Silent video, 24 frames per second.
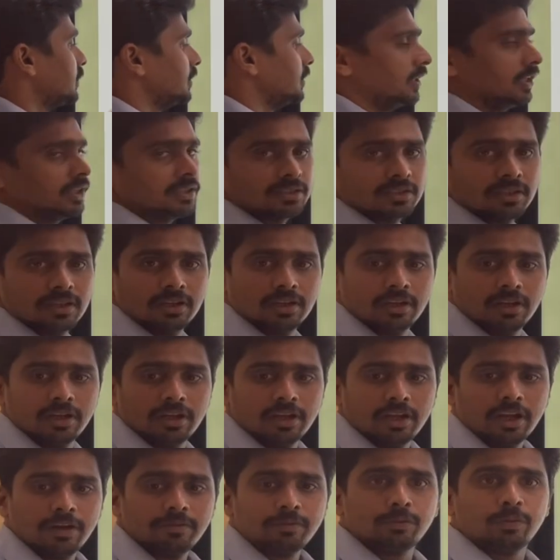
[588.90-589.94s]
percentage.
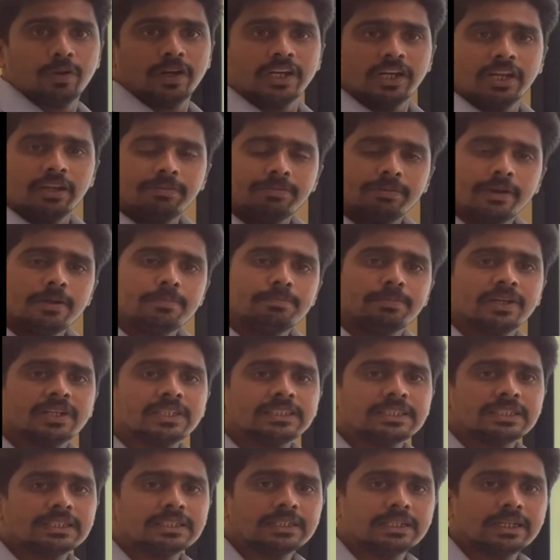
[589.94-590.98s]
If 25
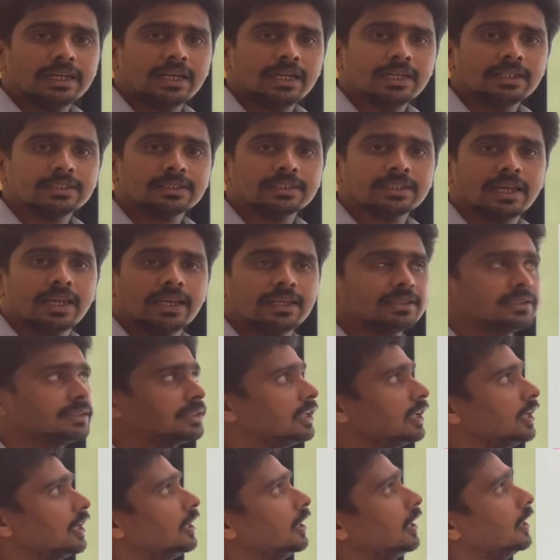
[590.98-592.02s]
percentage is
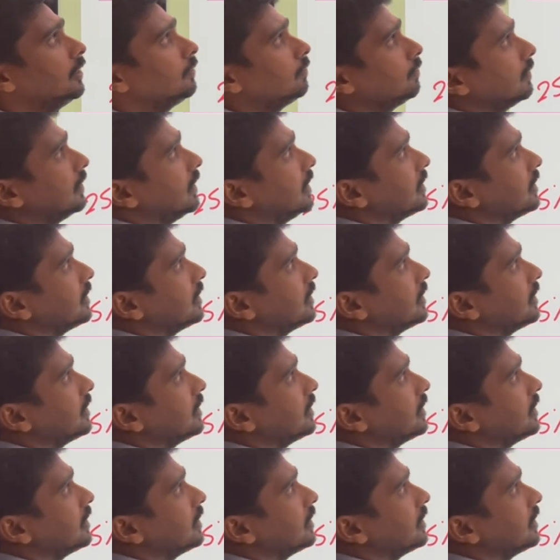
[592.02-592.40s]
the in